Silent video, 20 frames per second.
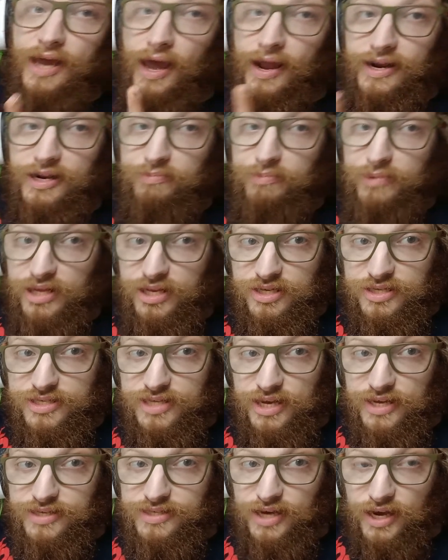I didn't mean to
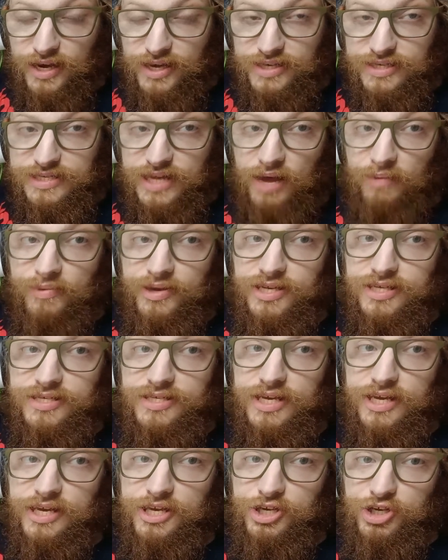say diced. I meant to
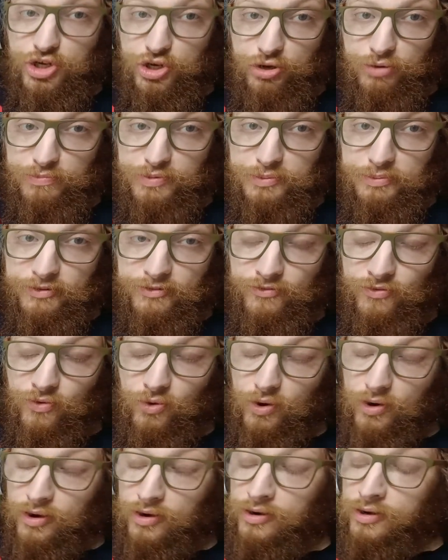say cubed
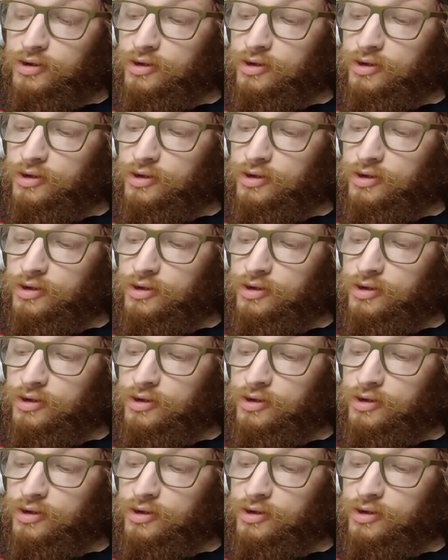before.